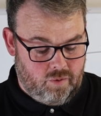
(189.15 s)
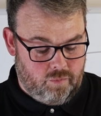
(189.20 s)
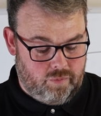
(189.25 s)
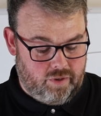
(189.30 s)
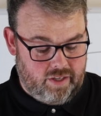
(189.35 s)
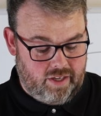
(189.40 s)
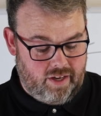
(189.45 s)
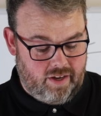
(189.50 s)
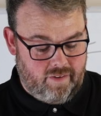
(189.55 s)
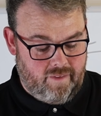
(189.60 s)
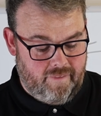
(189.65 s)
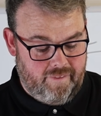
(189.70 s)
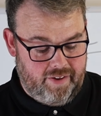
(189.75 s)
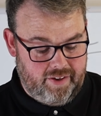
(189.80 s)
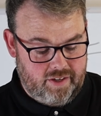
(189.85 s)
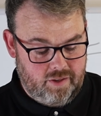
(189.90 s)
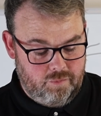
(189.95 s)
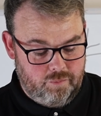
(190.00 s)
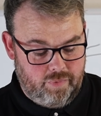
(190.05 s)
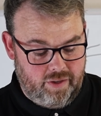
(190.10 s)
But yeah,
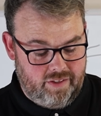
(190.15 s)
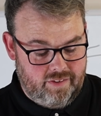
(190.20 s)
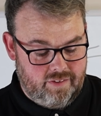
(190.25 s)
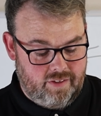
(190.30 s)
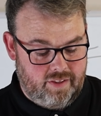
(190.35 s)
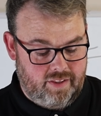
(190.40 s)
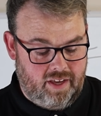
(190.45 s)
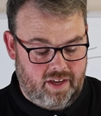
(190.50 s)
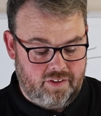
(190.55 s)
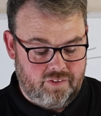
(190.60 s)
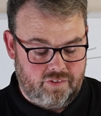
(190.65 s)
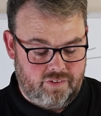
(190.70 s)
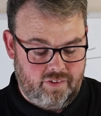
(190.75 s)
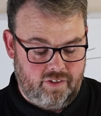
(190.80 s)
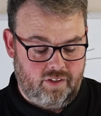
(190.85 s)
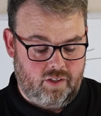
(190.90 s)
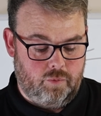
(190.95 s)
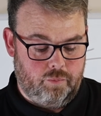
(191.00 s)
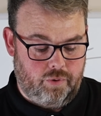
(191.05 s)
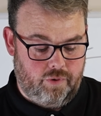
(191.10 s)
it can bend to that and
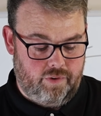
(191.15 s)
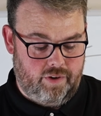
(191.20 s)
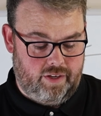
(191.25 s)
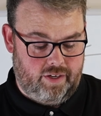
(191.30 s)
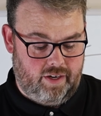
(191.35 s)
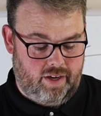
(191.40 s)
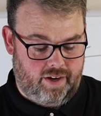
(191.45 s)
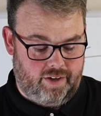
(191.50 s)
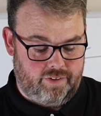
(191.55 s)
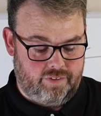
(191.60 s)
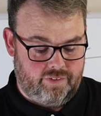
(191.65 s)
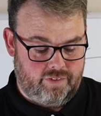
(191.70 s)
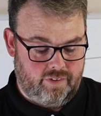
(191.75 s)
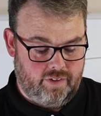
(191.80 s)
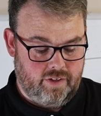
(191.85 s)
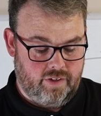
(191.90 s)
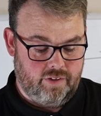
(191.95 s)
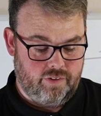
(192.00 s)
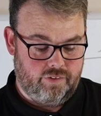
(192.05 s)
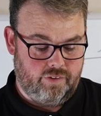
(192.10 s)
seal up pretty nice.
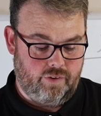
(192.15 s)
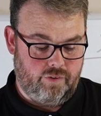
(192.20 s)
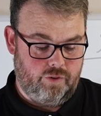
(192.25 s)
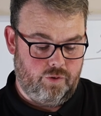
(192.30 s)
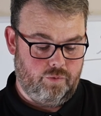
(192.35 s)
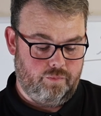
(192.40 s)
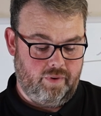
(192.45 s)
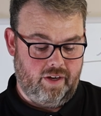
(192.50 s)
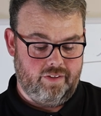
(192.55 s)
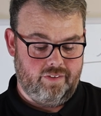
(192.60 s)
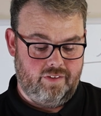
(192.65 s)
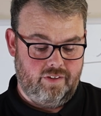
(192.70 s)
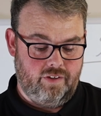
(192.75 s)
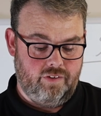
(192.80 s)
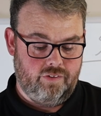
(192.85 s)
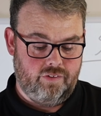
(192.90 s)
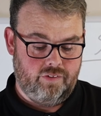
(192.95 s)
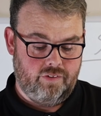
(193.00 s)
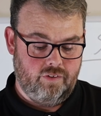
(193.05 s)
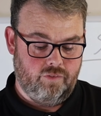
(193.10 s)
So you'd mount
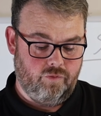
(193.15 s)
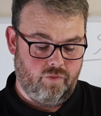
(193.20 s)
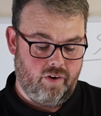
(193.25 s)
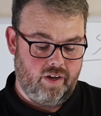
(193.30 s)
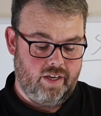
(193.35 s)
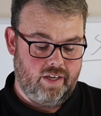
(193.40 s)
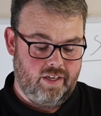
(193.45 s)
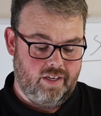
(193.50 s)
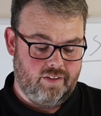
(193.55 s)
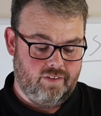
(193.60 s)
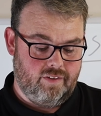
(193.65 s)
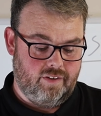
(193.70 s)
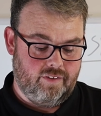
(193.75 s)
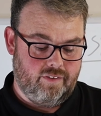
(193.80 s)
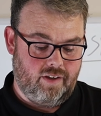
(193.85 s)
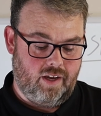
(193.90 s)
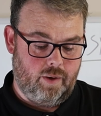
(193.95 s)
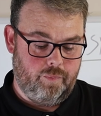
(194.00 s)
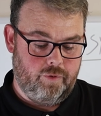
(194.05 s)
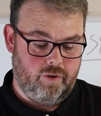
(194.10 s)
this ring into the
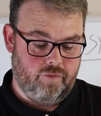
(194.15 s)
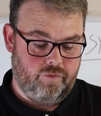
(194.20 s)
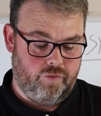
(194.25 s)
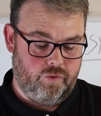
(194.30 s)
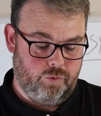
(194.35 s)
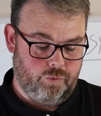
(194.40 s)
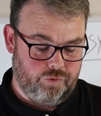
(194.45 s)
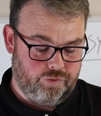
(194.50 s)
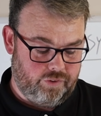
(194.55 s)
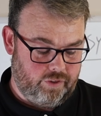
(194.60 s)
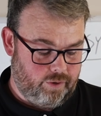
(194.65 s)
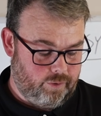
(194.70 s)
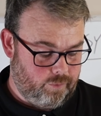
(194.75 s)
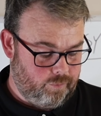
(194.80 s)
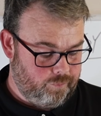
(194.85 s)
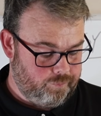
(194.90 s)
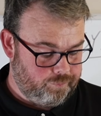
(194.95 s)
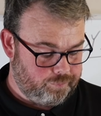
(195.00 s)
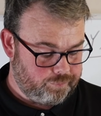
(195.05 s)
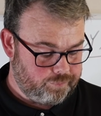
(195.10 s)
top of your fuel
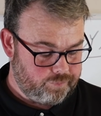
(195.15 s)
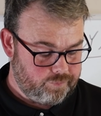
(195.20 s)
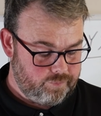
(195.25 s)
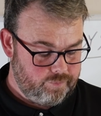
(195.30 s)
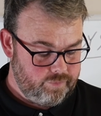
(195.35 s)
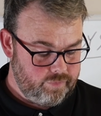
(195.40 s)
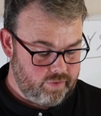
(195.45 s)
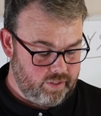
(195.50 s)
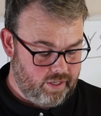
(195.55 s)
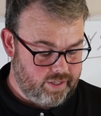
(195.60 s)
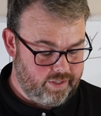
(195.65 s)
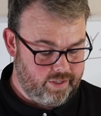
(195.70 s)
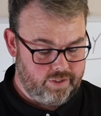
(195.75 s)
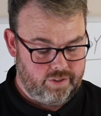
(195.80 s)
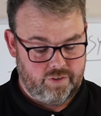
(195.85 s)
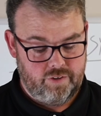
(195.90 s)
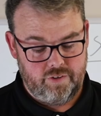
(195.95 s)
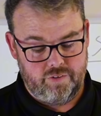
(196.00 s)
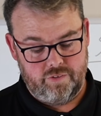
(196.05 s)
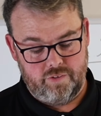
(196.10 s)
cell, and
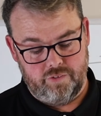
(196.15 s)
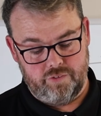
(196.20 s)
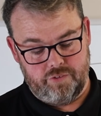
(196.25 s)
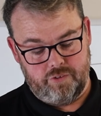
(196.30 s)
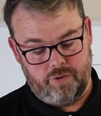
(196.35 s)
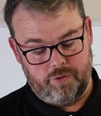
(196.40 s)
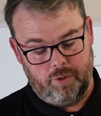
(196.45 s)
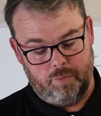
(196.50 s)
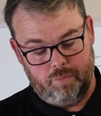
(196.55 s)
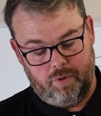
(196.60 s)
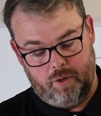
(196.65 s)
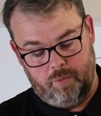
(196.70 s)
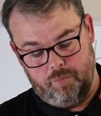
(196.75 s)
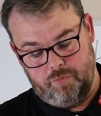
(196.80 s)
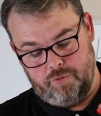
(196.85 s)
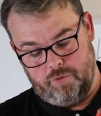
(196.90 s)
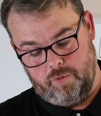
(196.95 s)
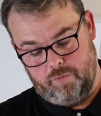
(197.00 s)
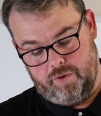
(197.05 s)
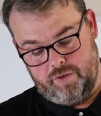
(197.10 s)
then you just install your
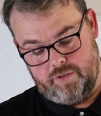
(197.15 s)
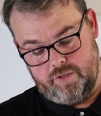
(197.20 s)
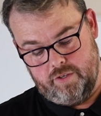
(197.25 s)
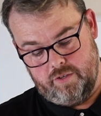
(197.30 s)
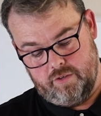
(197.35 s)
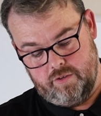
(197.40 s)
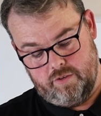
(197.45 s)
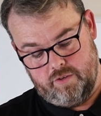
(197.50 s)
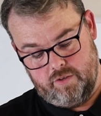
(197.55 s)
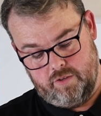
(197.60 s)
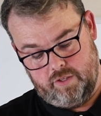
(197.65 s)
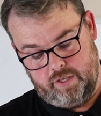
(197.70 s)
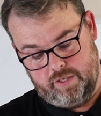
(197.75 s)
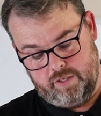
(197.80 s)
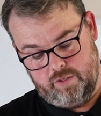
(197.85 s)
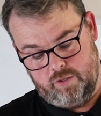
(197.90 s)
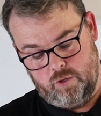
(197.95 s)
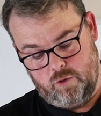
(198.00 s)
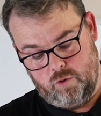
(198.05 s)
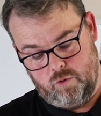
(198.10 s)
pump through it.
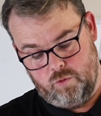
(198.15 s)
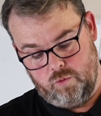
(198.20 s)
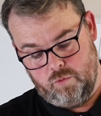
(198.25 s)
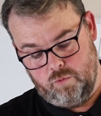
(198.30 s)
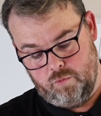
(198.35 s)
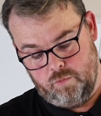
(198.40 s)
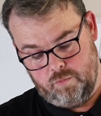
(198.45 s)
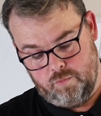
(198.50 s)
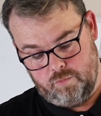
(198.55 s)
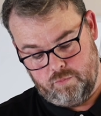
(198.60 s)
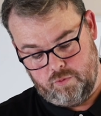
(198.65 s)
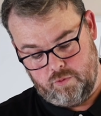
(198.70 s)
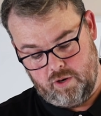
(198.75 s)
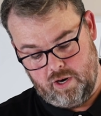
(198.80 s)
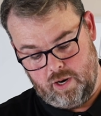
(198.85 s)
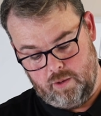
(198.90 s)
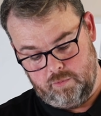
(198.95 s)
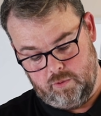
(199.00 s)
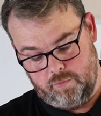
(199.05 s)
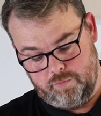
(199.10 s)
Like no
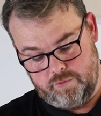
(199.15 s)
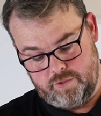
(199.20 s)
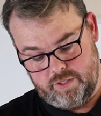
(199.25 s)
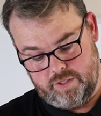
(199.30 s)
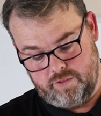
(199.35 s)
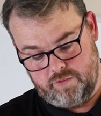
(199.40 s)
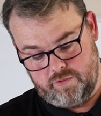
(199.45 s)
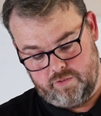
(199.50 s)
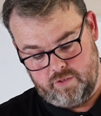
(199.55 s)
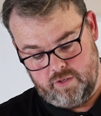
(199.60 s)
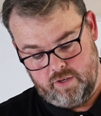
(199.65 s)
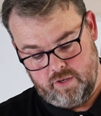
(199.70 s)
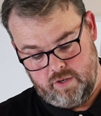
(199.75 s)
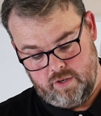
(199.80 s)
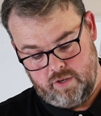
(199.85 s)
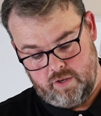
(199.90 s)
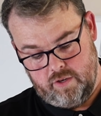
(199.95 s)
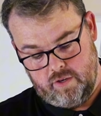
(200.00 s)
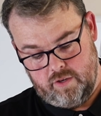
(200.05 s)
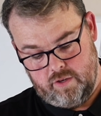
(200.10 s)
problem, just
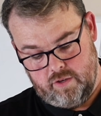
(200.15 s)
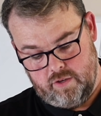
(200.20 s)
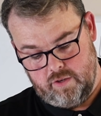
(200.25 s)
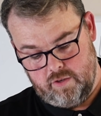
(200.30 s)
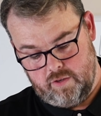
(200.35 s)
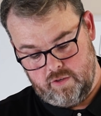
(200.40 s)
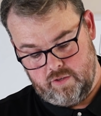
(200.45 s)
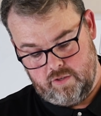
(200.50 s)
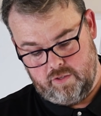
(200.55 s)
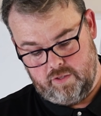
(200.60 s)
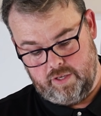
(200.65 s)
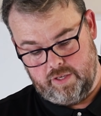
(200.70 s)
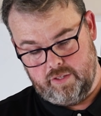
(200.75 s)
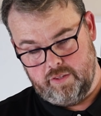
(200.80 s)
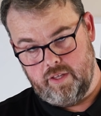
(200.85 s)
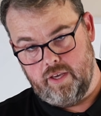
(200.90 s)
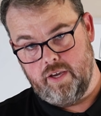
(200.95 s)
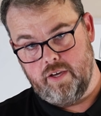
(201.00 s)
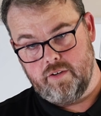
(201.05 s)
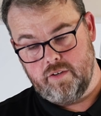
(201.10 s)

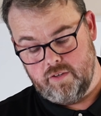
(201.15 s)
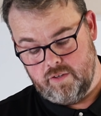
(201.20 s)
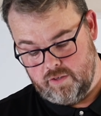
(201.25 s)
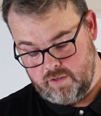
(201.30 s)
like that.